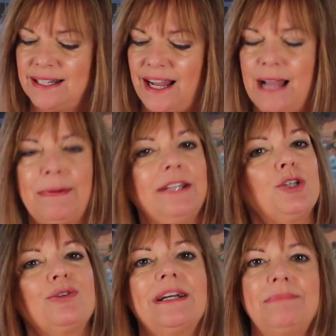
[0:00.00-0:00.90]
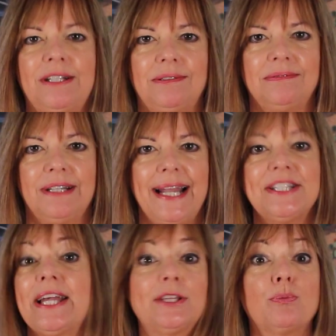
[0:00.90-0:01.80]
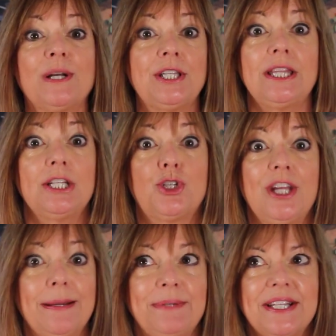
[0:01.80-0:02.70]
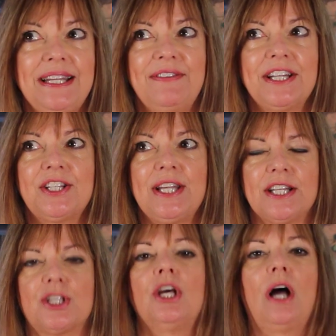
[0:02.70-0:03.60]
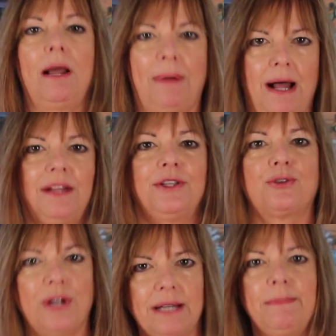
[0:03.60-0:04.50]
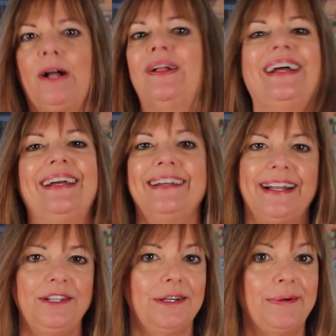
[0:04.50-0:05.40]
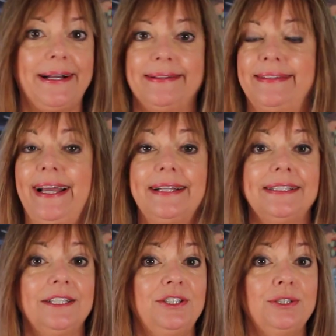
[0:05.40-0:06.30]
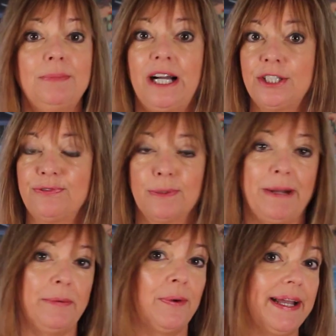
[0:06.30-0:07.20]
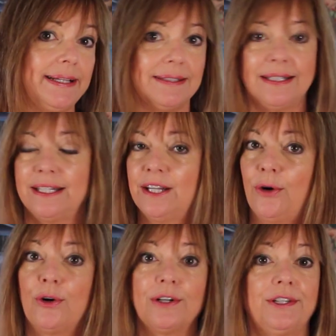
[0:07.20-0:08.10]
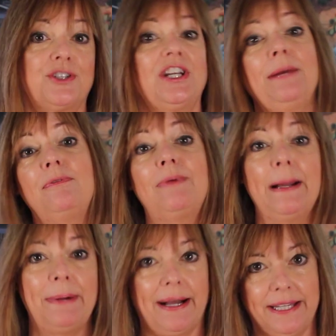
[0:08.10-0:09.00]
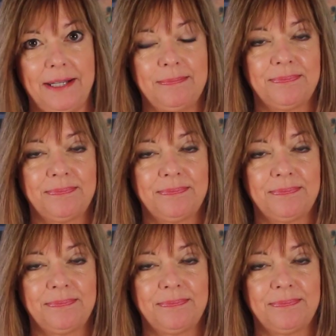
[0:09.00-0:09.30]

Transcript: I'm on the treadmill. It's like the rest of the gym doesn't even exist. I'm on the treadmill. And you know what? That didn't do much for my weight or the shape of my body.